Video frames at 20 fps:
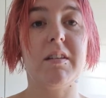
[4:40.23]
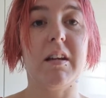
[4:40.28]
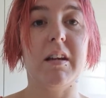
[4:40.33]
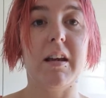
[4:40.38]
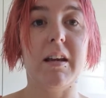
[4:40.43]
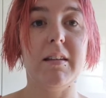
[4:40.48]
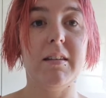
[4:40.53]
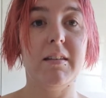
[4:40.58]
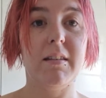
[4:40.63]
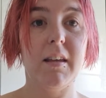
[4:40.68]
And
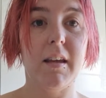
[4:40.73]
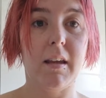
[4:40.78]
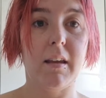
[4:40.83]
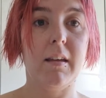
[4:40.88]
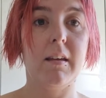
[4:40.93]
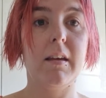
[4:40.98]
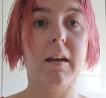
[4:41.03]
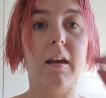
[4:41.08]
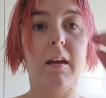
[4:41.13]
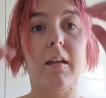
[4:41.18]
I
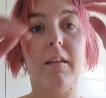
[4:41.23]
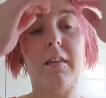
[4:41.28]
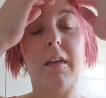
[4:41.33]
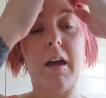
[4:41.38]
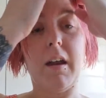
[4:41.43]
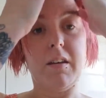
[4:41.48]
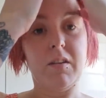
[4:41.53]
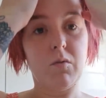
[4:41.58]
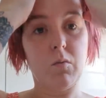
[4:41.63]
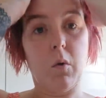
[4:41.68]
think
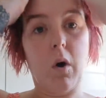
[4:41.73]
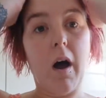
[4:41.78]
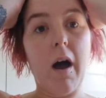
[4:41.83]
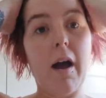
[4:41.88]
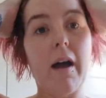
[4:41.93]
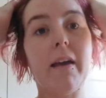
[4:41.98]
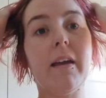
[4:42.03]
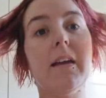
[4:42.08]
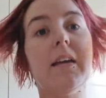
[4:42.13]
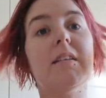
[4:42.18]
that is why.